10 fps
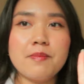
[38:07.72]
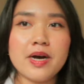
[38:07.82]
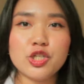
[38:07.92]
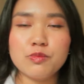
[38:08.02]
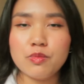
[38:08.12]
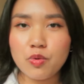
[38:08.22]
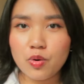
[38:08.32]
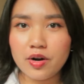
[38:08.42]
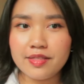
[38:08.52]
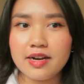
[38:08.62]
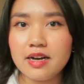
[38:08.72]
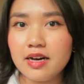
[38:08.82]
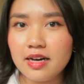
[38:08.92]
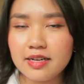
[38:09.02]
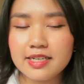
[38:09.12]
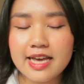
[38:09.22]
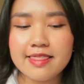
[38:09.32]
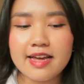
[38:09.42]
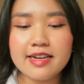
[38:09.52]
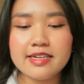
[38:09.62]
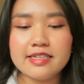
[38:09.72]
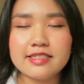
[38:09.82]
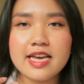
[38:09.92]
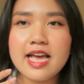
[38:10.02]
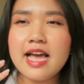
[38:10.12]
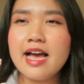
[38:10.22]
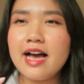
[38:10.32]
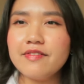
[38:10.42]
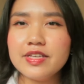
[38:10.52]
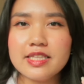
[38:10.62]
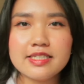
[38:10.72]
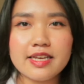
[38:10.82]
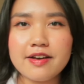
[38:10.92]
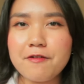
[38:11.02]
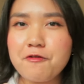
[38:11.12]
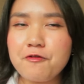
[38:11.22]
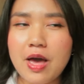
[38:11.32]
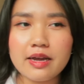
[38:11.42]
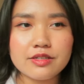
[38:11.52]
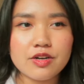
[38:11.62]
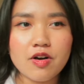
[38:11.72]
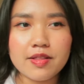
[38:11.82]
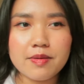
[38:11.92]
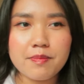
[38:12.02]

much more than a hug, and that it is having this effect on the